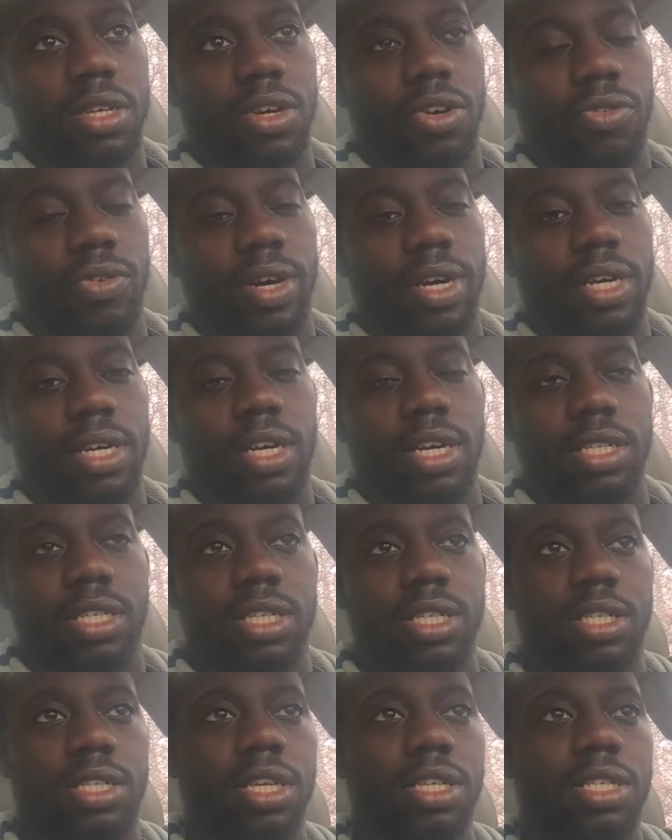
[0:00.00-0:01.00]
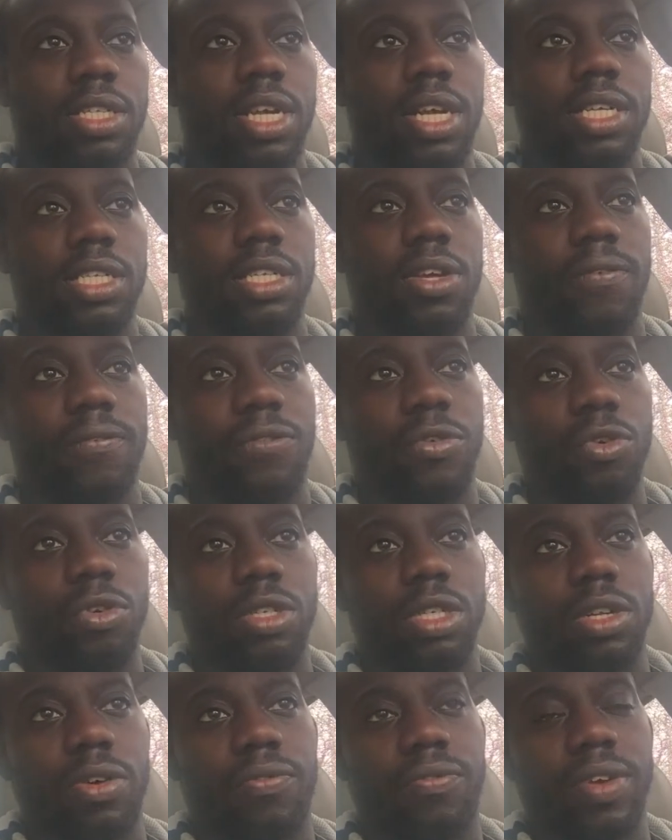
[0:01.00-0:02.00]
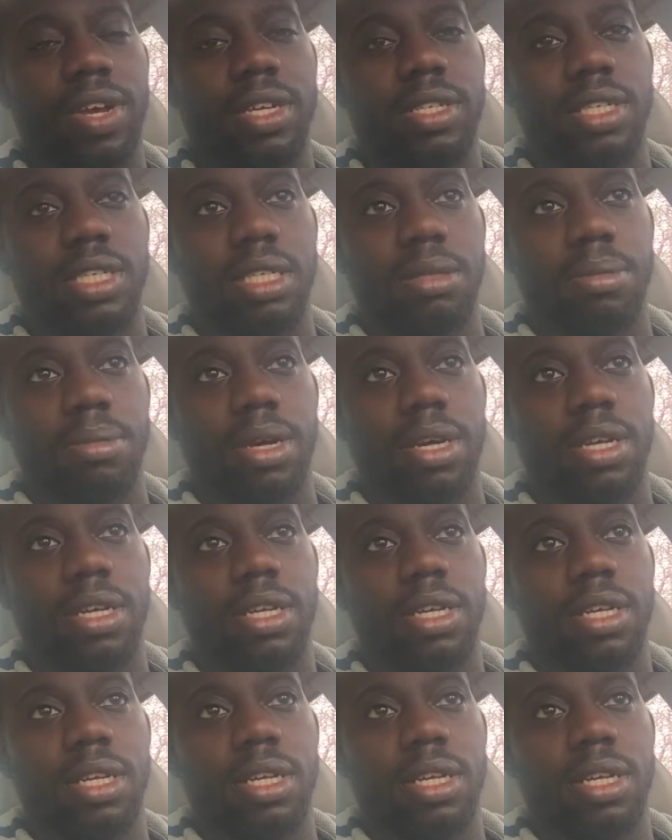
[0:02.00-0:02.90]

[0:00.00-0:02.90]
all right, because there's such thing as confusion of faces, man.